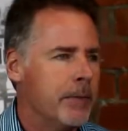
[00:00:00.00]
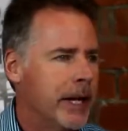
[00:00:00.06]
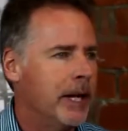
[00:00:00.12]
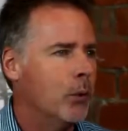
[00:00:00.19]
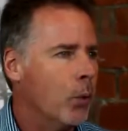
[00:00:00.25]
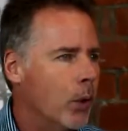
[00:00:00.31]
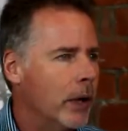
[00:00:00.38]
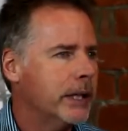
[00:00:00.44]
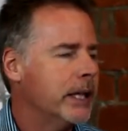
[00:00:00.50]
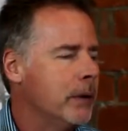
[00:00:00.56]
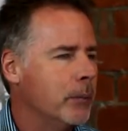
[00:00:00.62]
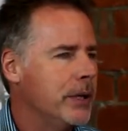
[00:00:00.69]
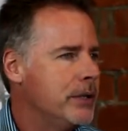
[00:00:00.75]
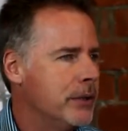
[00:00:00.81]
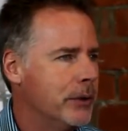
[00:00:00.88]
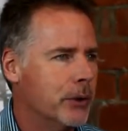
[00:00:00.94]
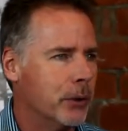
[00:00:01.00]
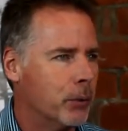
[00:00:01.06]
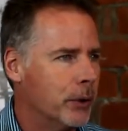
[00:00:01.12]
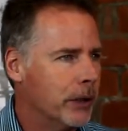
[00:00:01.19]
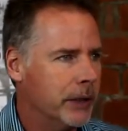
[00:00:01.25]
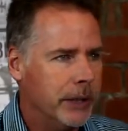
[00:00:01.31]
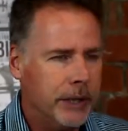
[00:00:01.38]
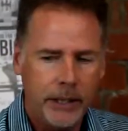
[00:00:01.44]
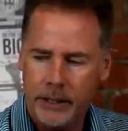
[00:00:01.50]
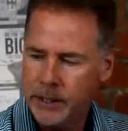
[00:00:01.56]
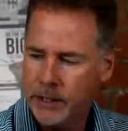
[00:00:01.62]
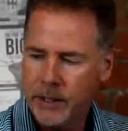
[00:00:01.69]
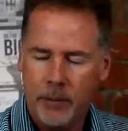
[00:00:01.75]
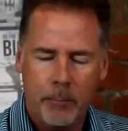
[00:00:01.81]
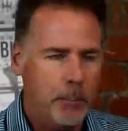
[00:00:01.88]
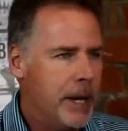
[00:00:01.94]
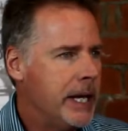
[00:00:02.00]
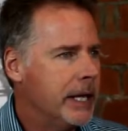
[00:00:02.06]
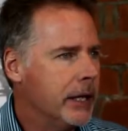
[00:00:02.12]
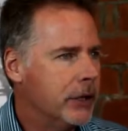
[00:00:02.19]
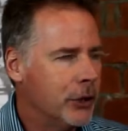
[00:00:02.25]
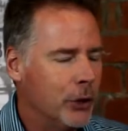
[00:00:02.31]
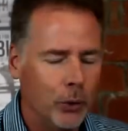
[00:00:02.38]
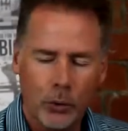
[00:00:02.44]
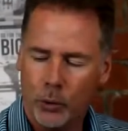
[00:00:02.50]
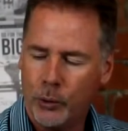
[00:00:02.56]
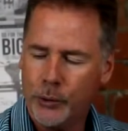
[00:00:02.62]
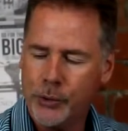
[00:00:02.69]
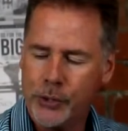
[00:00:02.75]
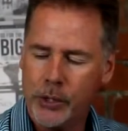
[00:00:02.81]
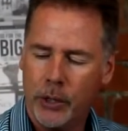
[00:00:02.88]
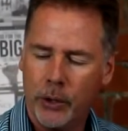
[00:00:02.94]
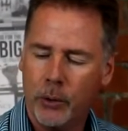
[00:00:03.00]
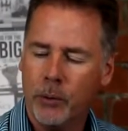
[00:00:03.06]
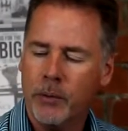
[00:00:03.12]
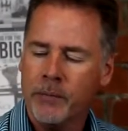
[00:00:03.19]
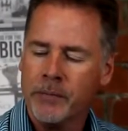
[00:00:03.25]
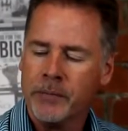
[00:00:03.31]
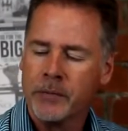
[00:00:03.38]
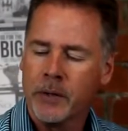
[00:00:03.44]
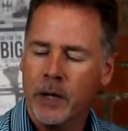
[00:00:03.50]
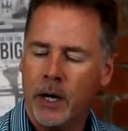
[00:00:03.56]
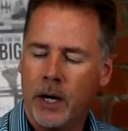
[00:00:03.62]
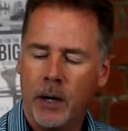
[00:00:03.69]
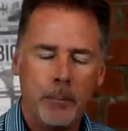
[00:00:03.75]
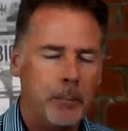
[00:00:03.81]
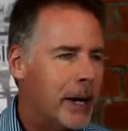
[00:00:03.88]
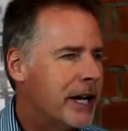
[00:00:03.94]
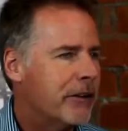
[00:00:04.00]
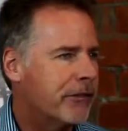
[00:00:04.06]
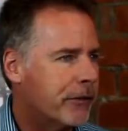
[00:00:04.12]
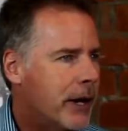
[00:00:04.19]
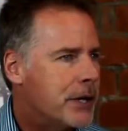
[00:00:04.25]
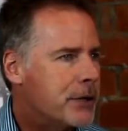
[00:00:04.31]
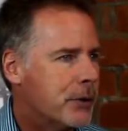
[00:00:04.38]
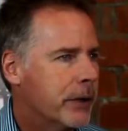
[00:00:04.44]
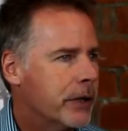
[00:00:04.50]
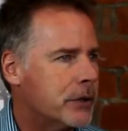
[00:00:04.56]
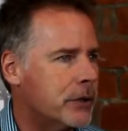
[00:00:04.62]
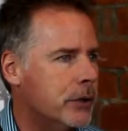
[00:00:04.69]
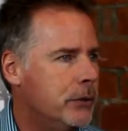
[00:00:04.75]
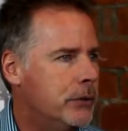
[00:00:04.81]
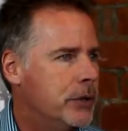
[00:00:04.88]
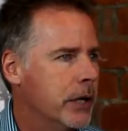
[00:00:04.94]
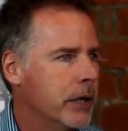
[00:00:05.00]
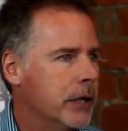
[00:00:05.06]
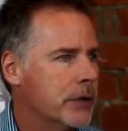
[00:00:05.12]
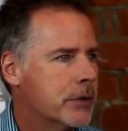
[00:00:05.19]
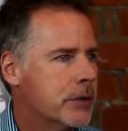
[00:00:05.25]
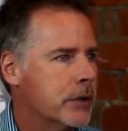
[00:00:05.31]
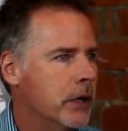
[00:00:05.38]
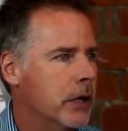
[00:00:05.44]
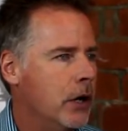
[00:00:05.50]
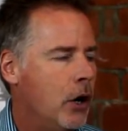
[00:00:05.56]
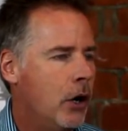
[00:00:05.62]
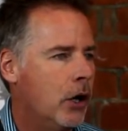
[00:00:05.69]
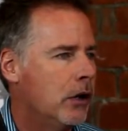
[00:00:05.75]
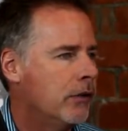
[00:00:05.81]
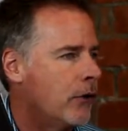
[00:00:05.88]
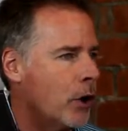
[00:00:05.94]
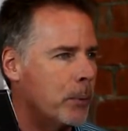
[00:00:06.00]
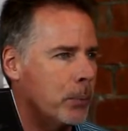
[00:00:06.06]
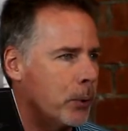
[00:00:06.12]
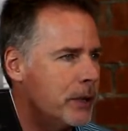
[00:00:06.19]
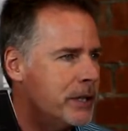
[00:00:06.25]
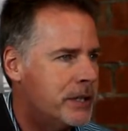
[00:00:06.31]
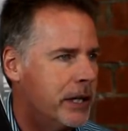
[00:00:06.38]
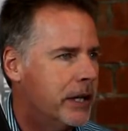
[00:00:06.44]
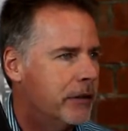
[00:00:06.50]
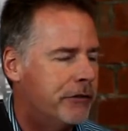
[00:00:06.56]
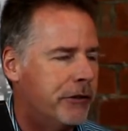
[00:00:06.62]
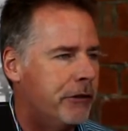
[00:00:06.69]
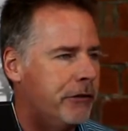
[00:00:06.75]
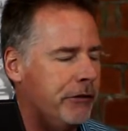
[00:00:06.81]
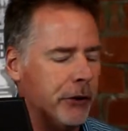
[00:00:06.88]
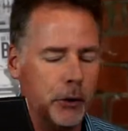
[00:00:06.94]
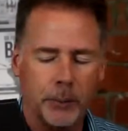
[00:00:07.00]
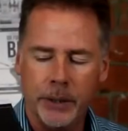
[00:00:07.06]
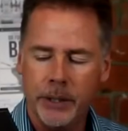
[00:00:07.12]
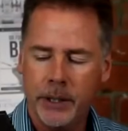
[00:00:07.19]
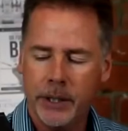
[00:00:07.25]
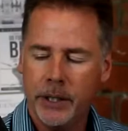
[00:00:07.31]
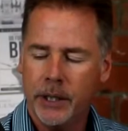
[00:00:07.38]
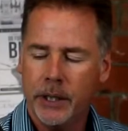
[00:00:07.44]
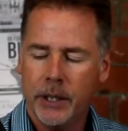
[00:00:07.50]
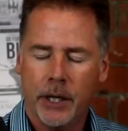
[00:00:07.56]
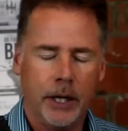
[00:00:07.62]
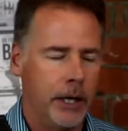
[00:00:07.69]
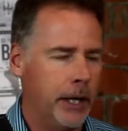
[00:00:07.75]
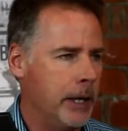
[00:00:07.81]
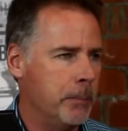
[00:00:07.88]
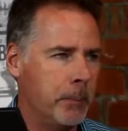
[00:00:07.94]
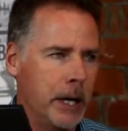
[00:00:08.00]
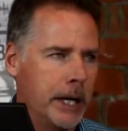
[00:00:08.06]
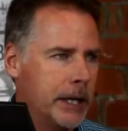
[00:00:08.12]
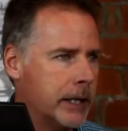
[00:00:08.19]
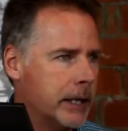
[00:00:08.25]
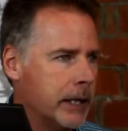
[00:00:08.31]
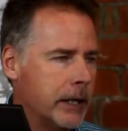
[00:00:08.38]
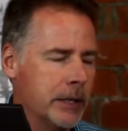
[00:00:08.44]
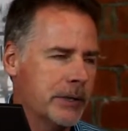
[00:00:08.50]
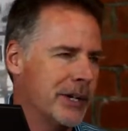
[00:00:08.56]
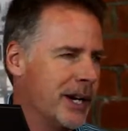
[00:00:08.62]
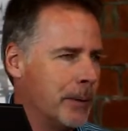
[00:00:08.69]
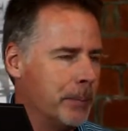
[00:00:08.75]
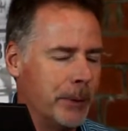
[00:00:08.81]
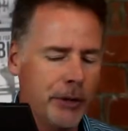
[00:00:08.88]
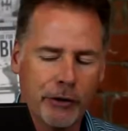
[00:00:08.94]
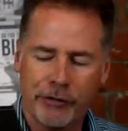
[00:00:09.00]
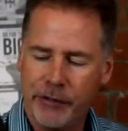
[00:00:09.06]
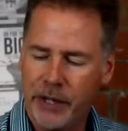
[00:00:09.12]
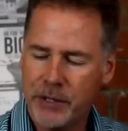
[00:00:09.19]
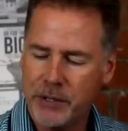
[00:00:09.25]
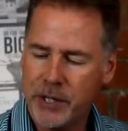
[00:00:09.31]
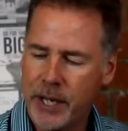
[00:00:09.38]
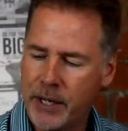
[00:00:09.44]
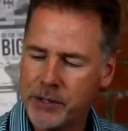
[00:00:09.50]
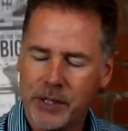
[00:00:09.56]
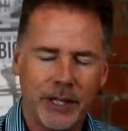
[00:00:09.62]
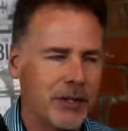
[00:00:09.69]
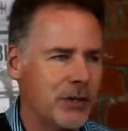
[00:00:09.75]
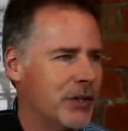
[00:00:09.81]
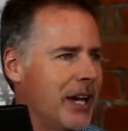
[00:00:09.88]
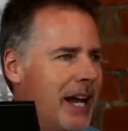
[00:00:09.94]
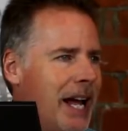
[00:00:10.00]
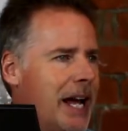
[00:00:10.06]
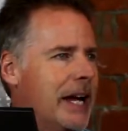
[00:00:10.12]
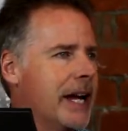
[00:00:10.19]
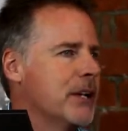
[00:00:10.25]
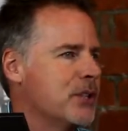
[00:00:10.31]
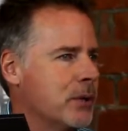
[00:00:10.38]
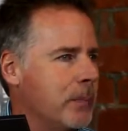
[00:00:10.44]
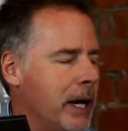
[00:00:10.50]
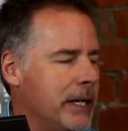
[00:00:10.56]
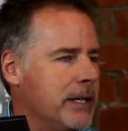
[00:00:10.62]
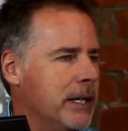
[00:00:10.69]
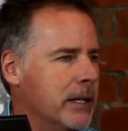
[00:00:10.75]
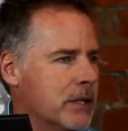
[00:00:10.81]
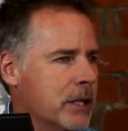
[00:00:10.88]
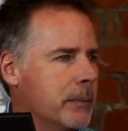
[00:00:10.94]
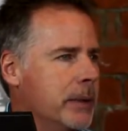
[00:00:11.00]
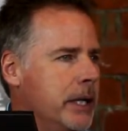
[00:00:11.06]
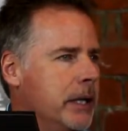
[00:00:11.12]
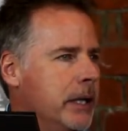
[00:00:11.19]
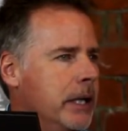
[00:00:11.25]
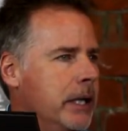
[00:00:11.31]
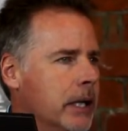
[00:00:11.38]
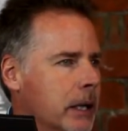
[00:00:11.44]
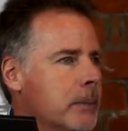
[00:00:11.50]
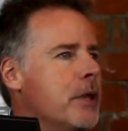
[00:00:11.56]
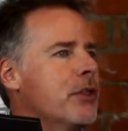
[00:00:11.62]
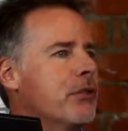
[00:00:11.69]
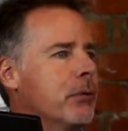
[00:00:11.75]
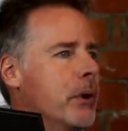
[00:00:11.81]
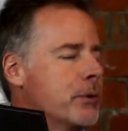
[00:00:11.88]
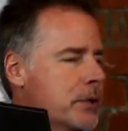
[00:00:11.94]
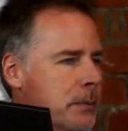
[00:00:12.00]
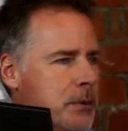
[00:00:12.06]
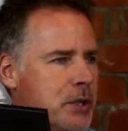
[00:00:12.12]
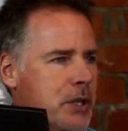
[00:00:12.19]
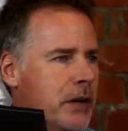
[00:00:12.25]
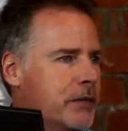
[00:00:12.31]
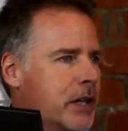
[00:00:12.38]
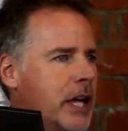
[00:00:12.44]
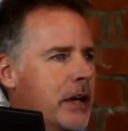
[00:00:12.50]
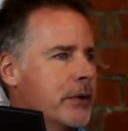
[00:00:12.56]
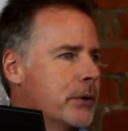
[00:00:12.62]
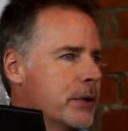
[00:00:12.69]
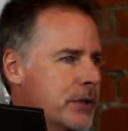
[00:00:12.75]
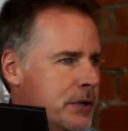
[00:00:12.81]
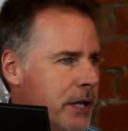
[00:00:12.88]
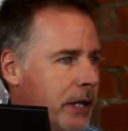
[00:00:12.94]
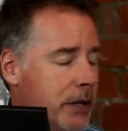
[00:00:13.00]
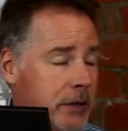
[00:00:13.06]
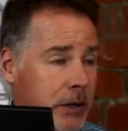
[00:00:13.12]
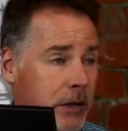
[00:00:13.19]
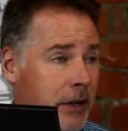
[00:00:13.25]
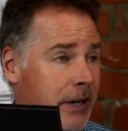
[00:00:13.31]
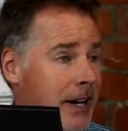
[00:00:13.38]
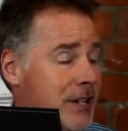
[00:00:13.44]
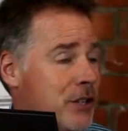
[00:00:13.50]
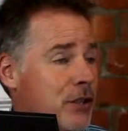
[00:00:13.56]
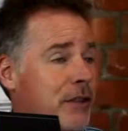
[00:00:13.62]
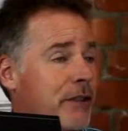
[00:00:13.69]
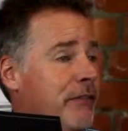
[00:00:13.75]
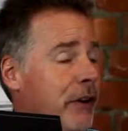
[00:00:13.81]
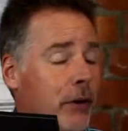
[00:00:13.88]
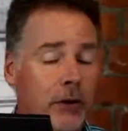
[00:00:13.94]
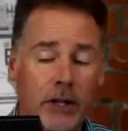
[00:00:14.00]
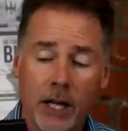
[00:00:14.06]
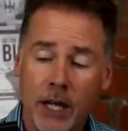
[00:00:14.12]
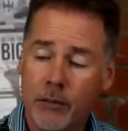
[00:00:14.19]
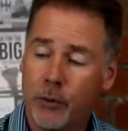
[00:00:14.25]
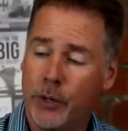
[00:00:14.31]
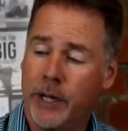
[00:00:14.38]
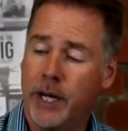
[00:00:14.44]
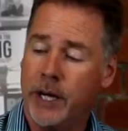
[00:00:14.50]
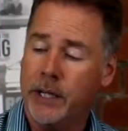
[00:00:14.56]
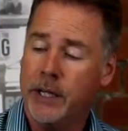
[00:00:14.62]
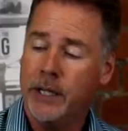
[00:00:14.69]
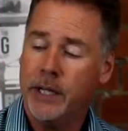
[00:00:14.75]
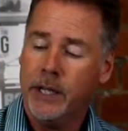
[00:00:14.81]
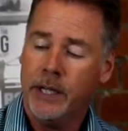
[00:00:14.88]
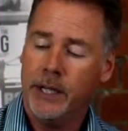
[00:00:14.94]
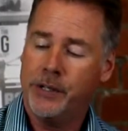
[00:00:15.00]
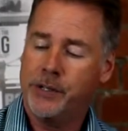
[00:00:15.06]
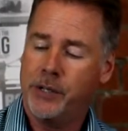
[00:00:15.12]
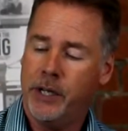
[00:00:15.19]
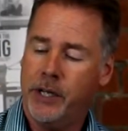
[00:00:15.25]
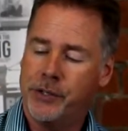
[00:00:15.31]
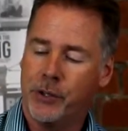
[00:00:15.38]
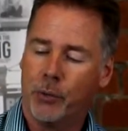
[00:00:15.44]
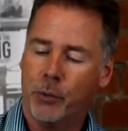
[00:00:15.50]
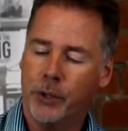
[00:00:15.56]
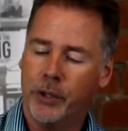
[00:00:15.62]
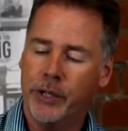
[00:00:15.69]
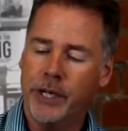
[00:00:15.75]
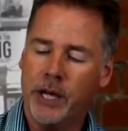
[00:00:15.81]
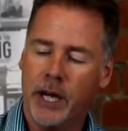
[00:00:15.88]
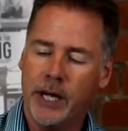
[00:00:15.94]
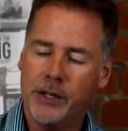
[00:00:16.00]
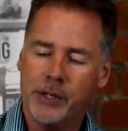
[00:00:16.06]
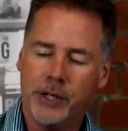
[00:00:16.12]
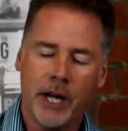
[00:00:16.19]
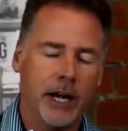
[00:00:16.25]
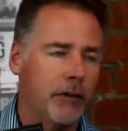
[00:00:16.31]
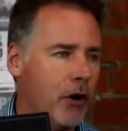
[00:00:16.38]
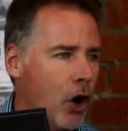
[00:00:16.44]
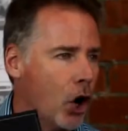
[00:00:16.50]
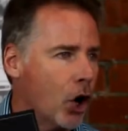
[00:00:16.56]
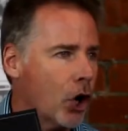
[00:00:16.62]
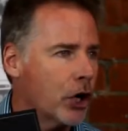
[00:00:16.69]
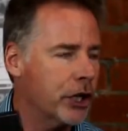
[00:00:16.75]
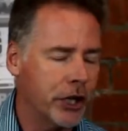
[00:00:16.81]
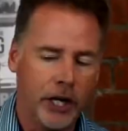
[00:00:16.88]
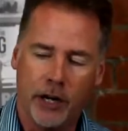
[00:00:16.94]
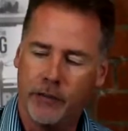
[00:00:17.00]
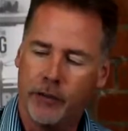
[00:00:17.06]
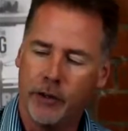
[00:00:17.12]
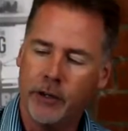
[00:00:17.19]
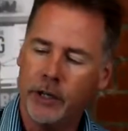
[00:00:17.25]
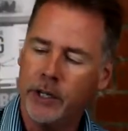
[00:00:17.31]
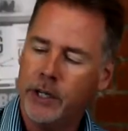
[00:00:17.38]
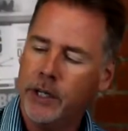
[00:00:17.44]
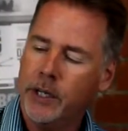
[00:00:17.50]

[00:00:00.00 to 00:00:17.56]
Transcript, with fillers: And what can we do to really make it cool? So uh, Mike Fredericks, who does uh, all of our printing and fulfillment, uh, and Mike and his company are fantastic. He said, "Hey, I got some ideas. Let me let me throw some stuff together and send it to you." And I just fell in love with it. I it's it's a really nice kind of hard cover.